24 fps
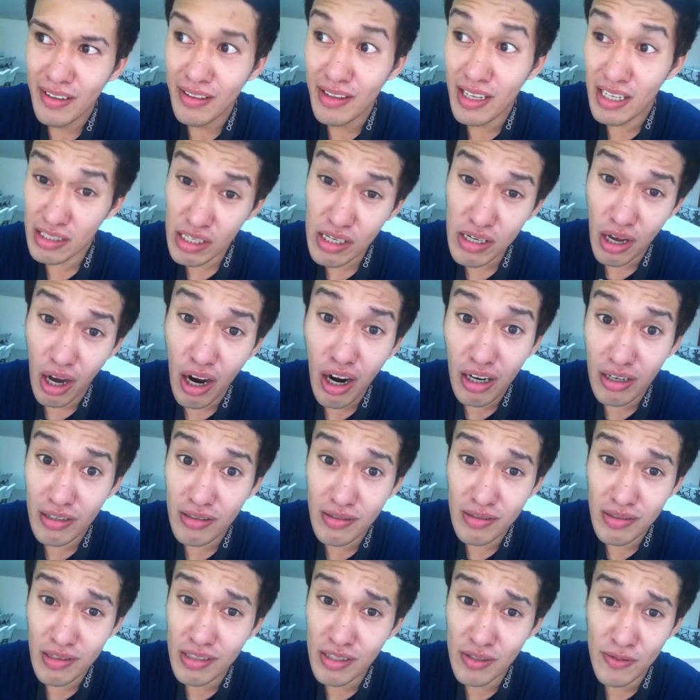That's an
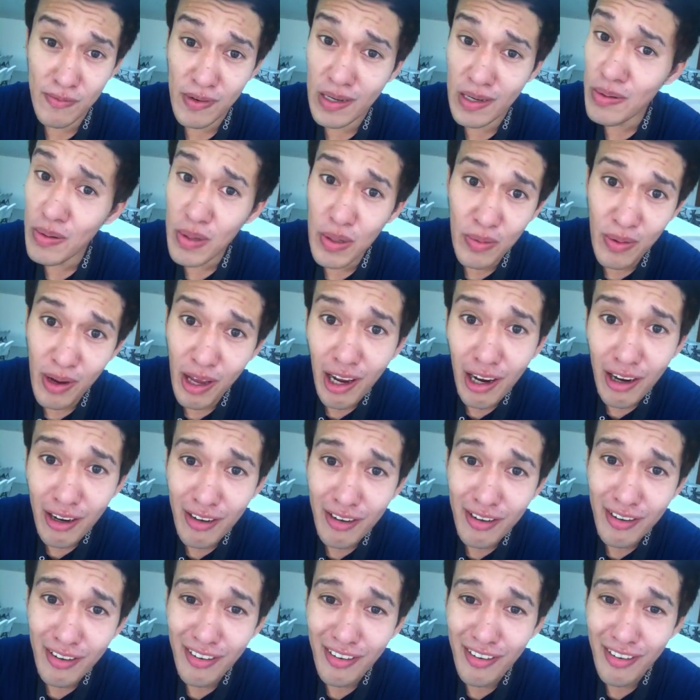art. That's very
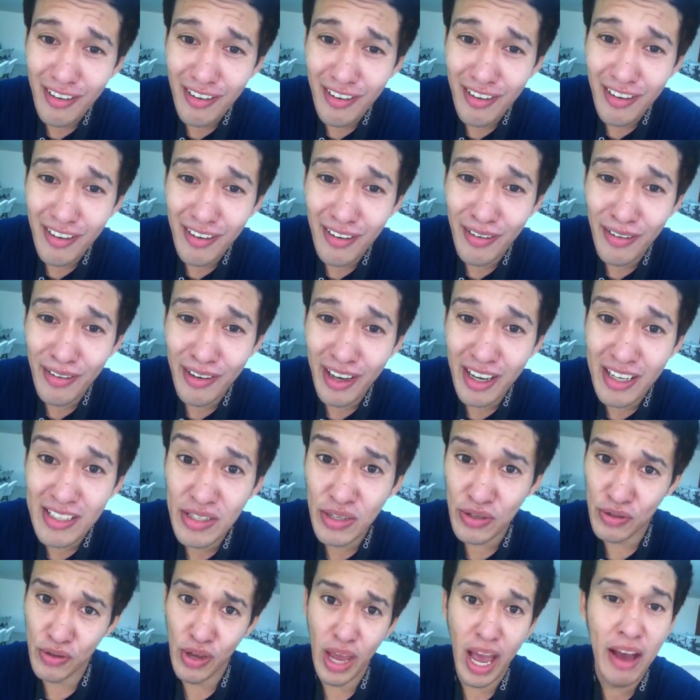rare. Okay,
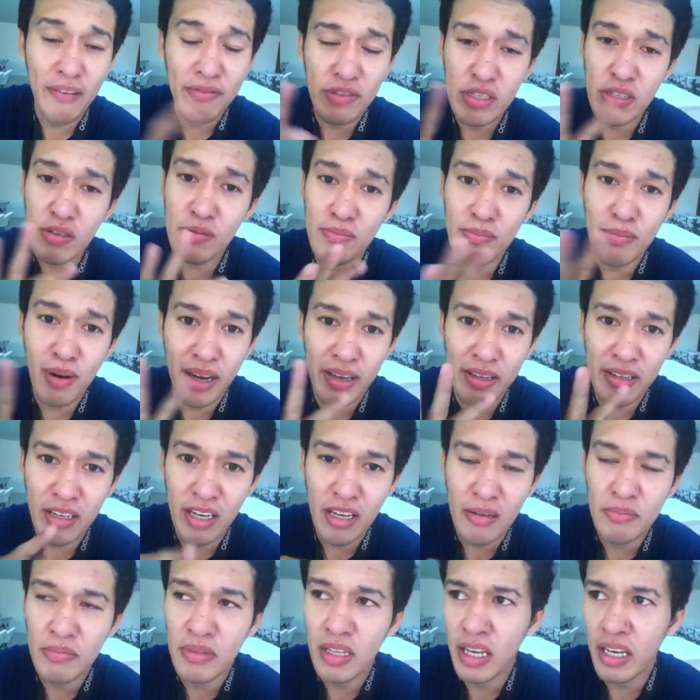so you have to combine
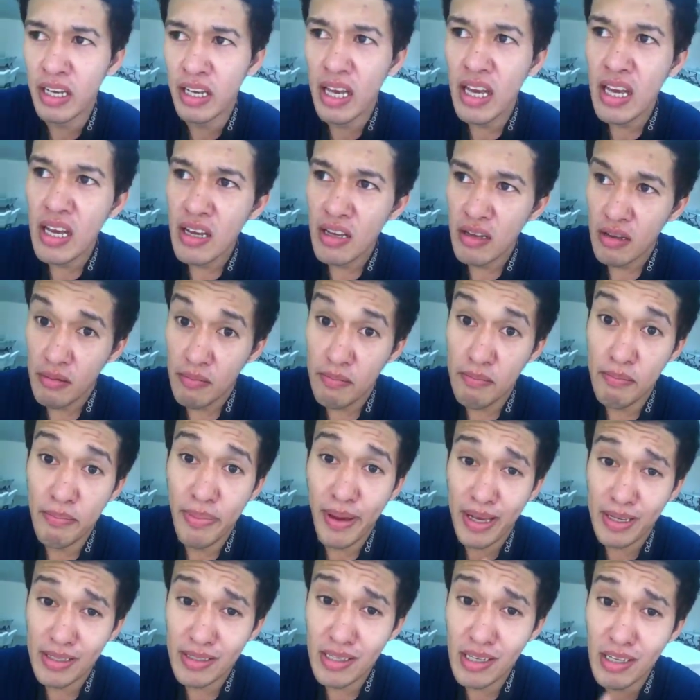them, like
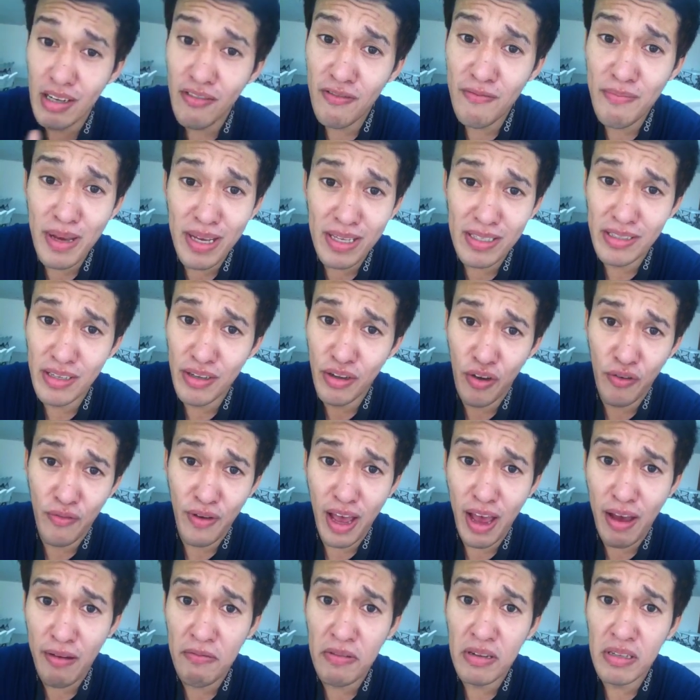basic
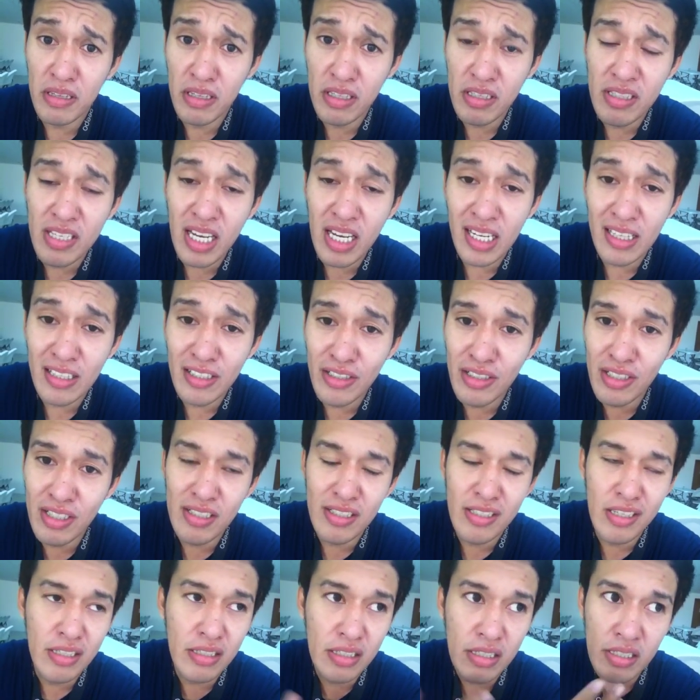of having the
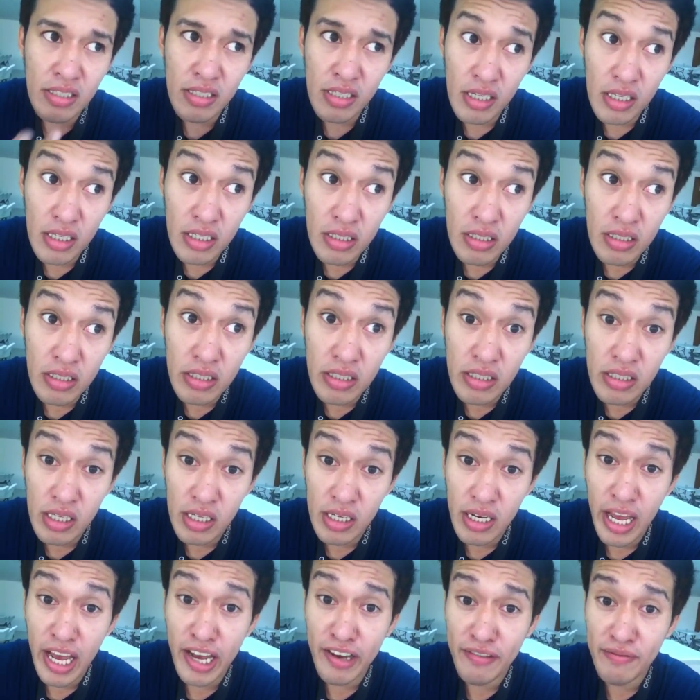intelligence and the skills,
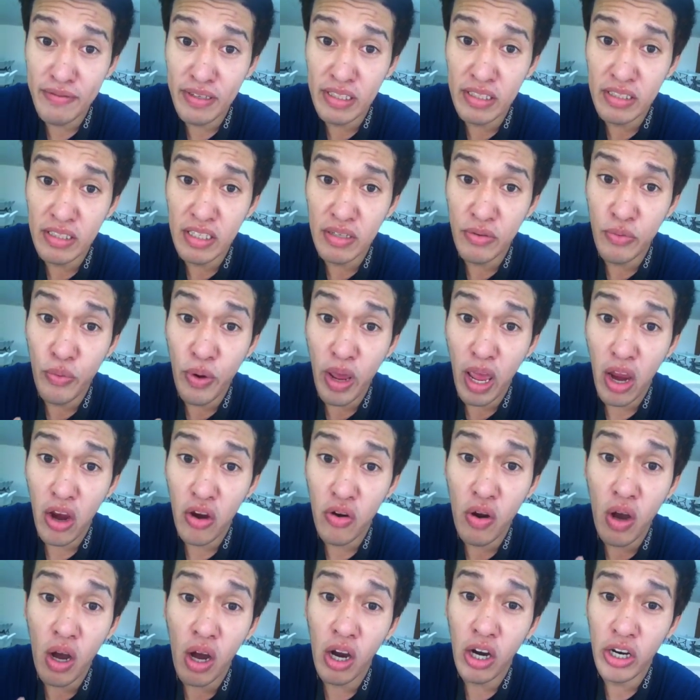and having the
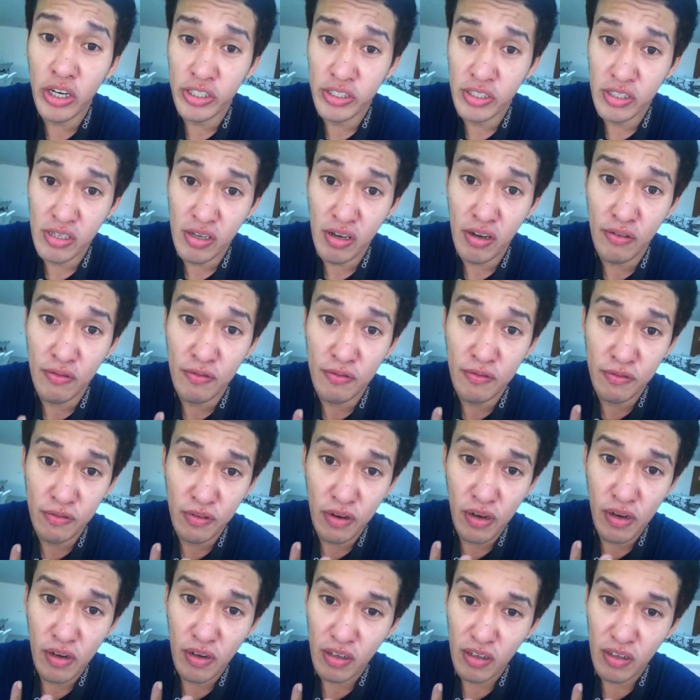rare art of